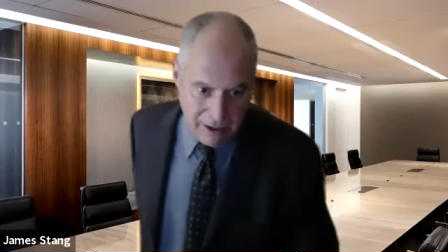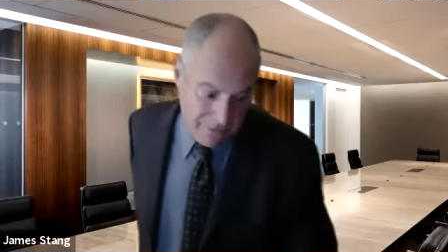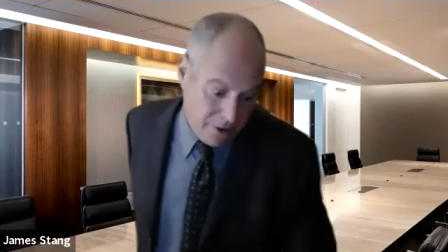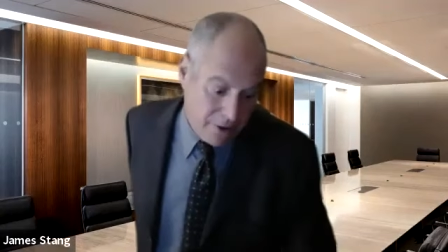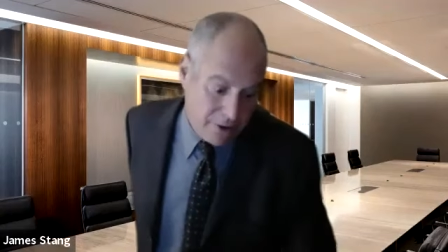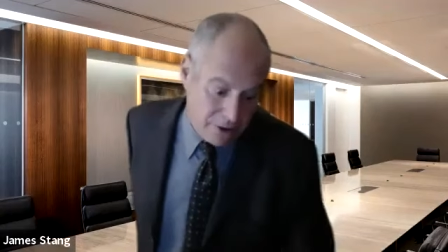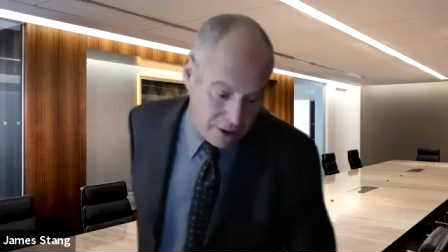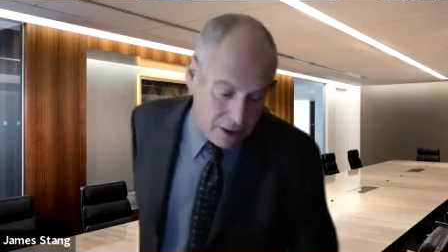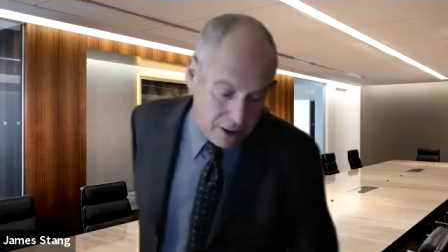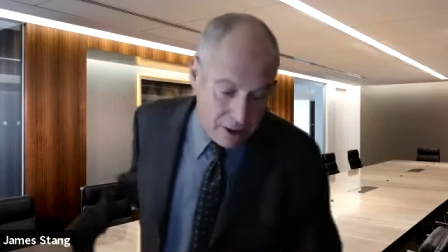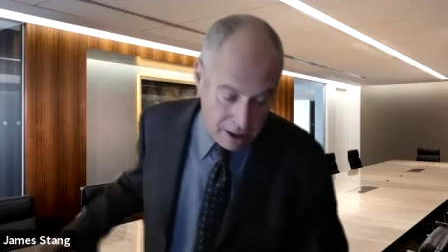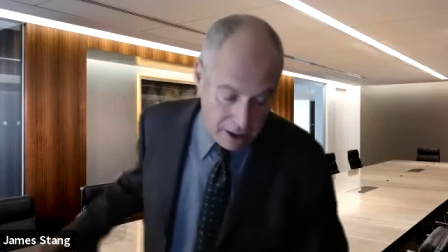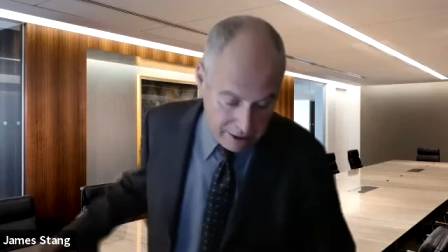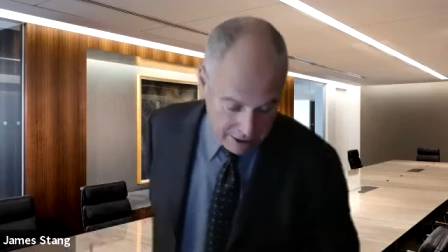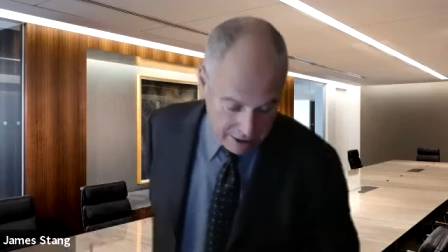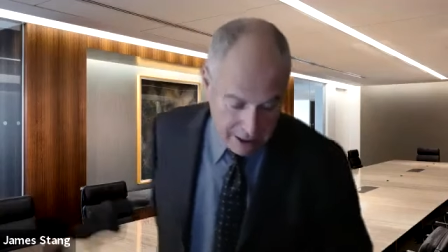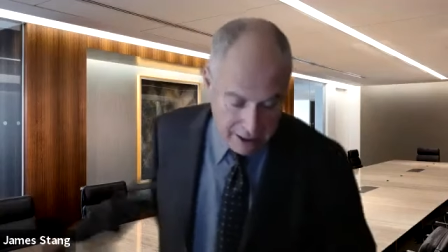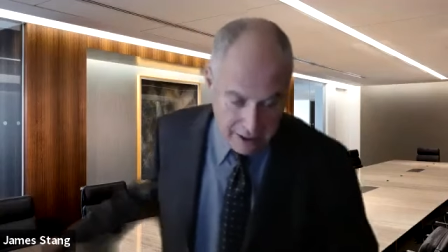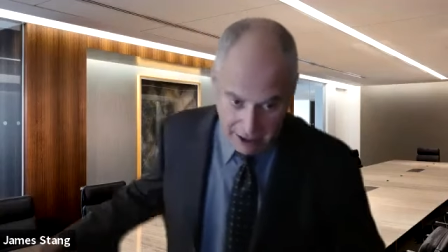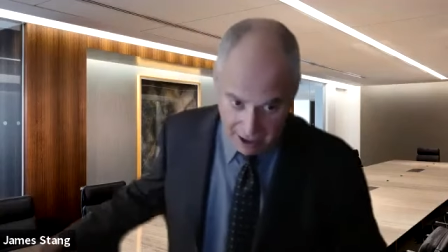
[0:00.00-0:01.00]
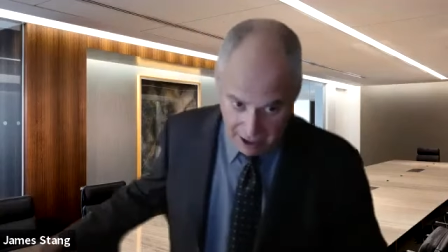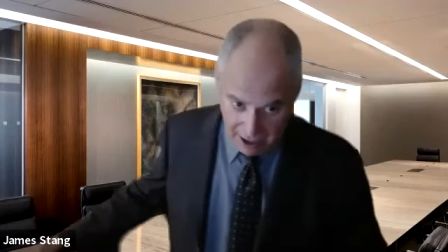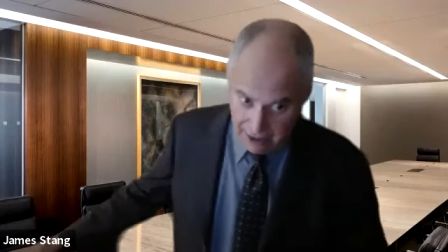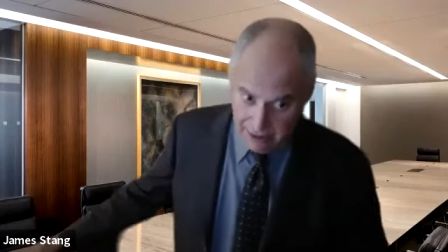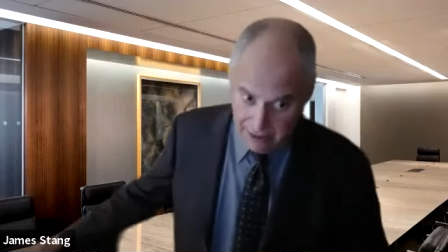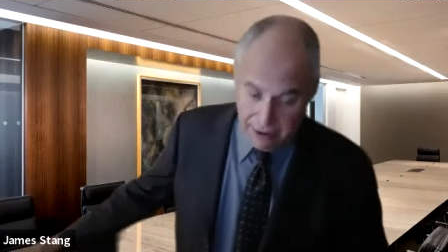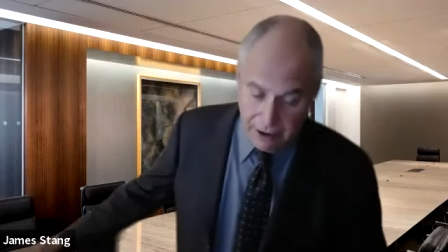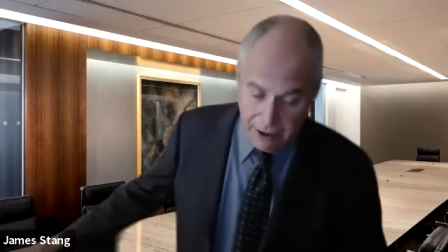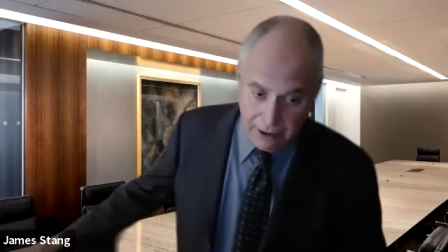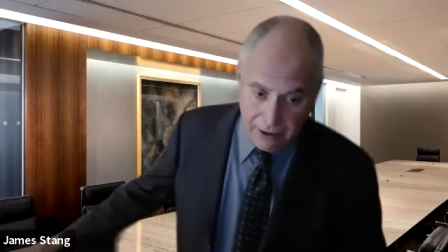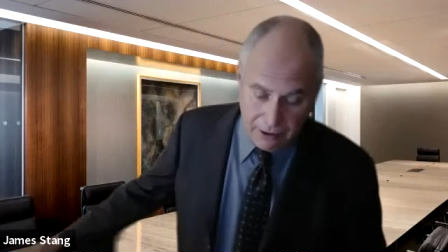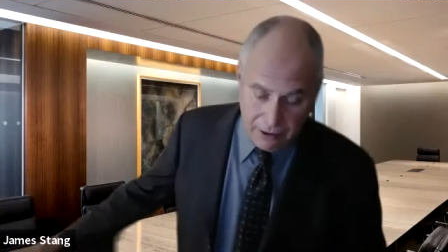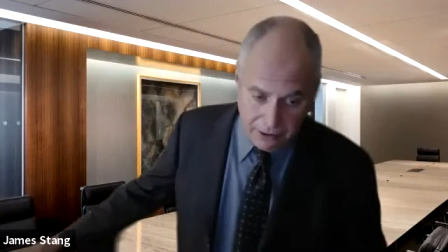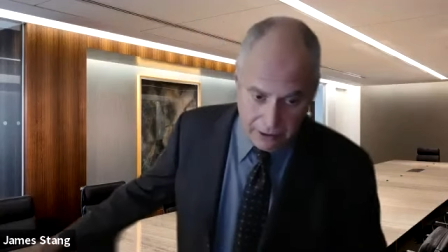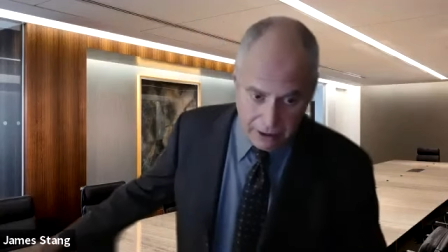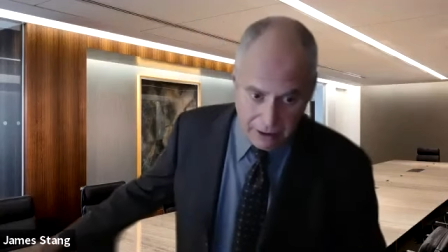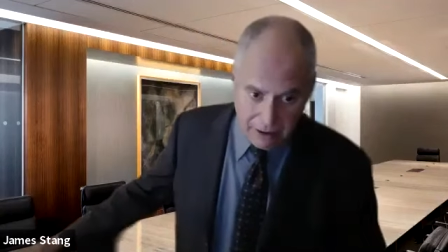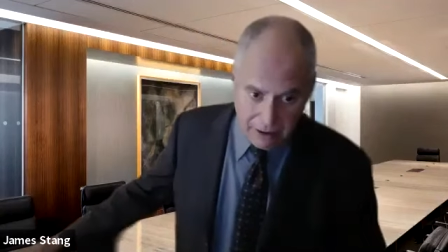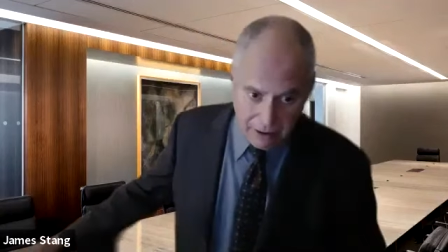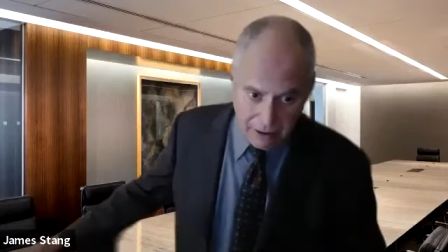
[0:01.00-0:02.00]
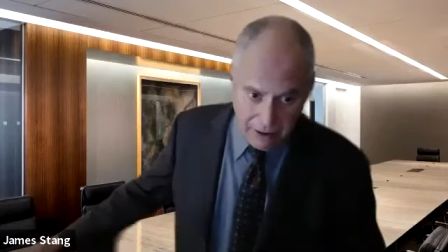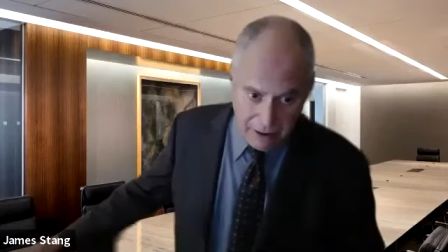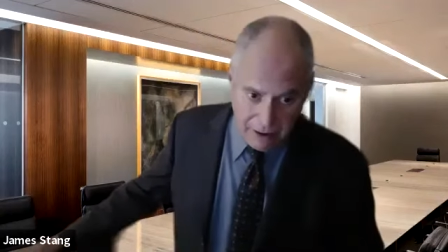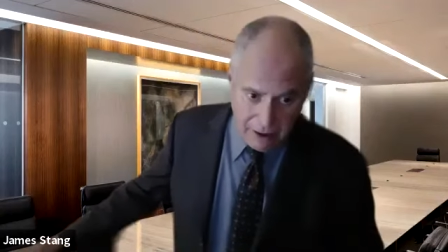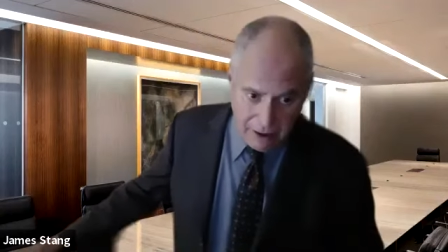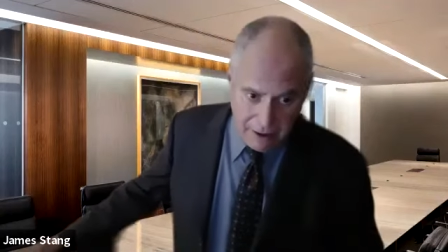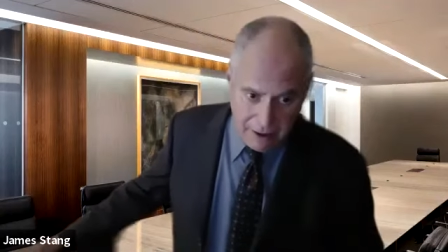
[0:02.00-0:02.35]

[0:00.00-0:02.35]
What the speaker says: if you're intending to hire another lawyer,